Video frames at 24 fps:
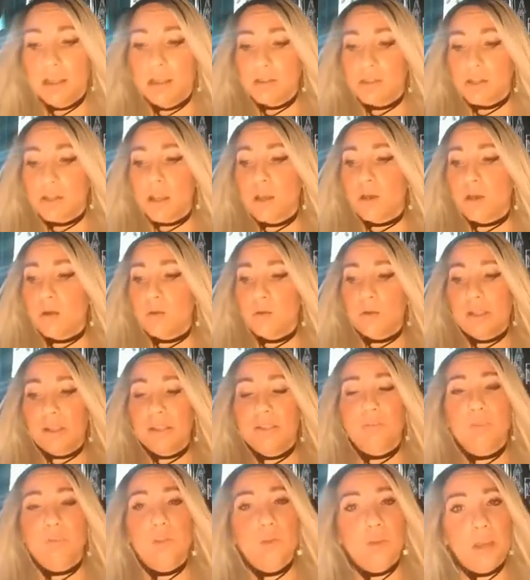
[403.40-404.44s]
So
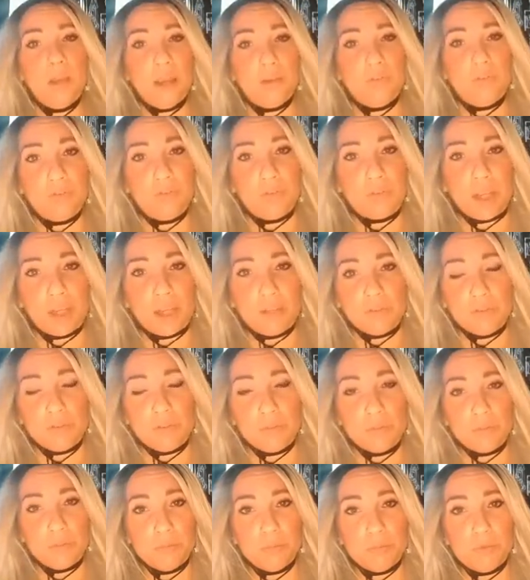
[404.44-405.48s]
if you have
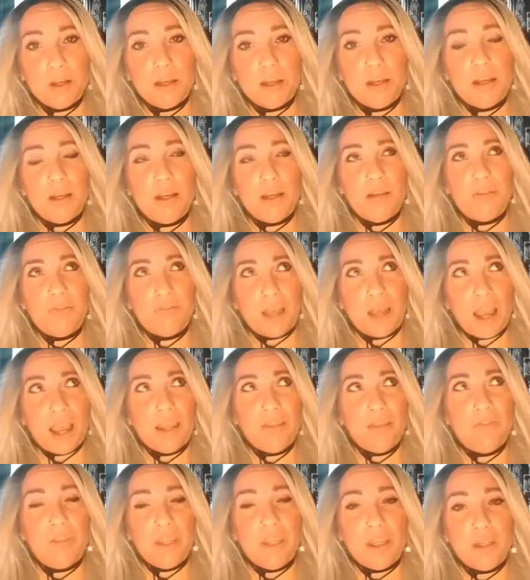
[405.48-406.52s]
a
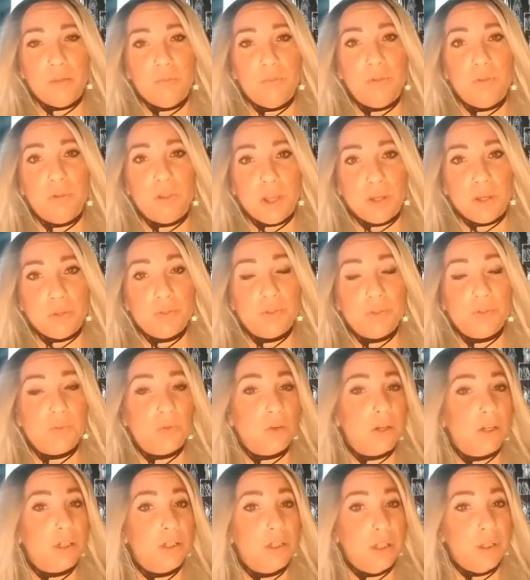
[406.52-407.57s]
five and below
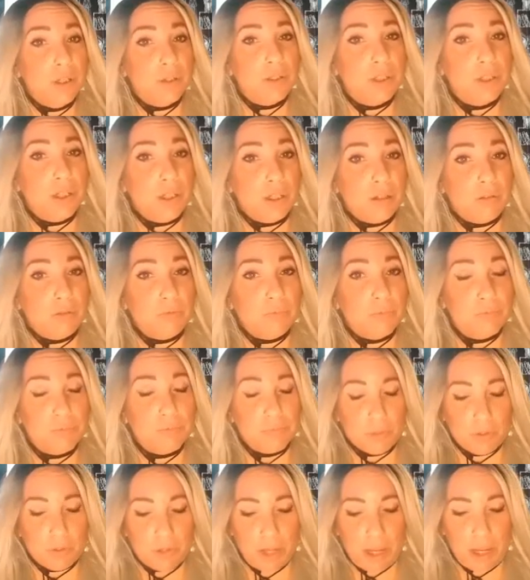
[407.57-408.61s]
store near you,
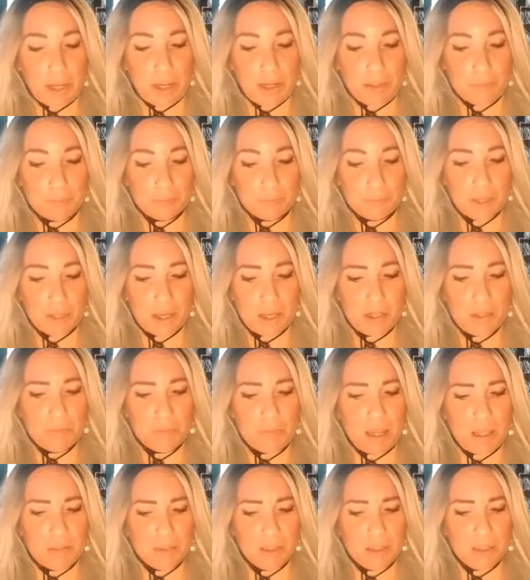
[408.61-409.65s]
okay, and
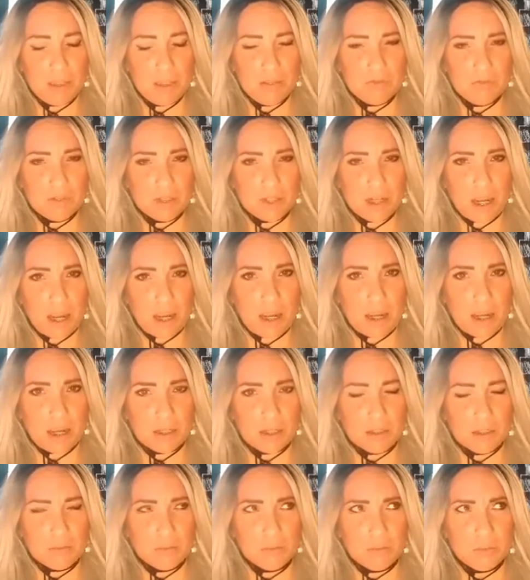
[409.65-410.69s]
maybe even at
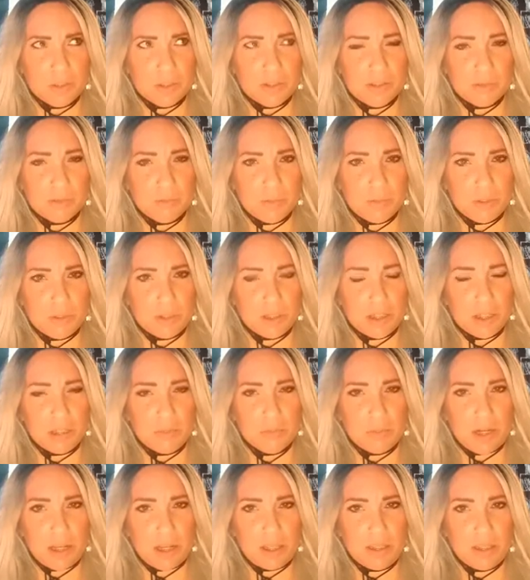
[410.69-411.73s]
Books A Million,
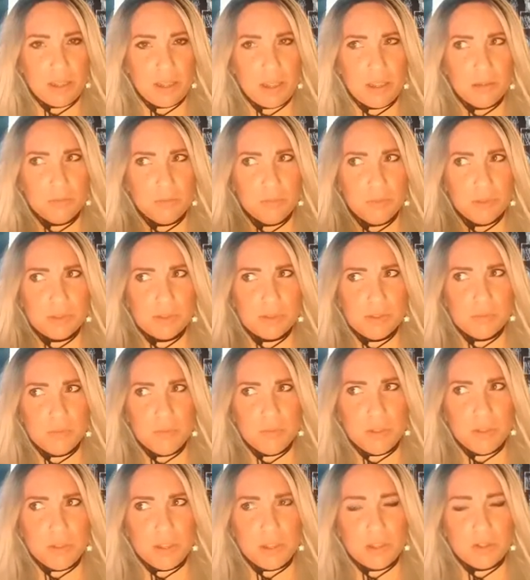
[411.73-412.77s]
but I think Books A
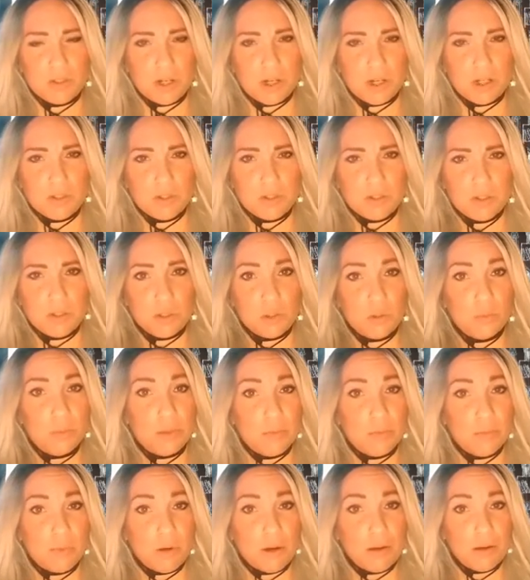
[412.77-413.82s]
Million charged a little
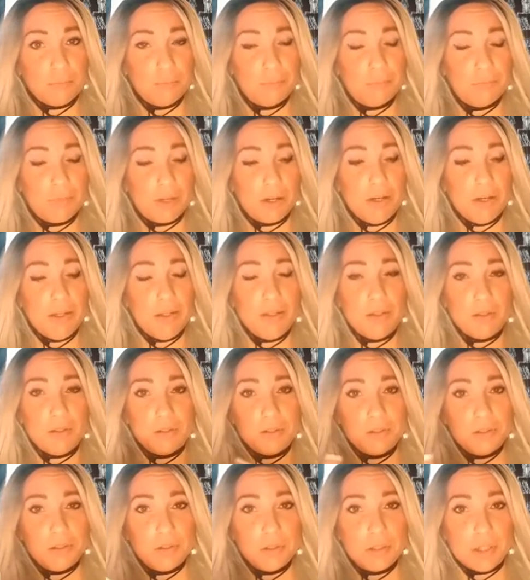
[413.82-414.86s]
bit more. All right, here's
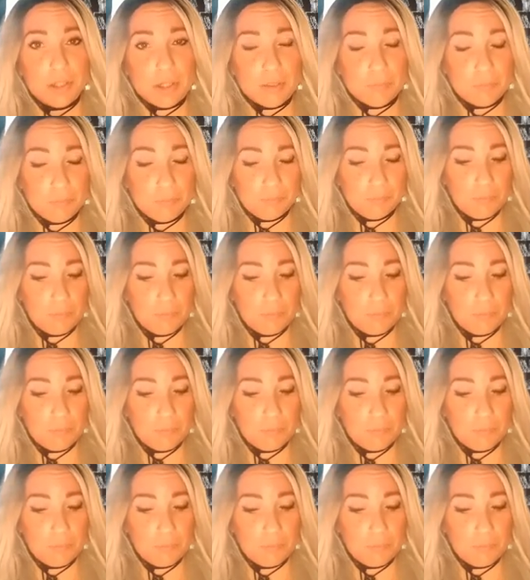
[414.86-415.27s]
a little tip.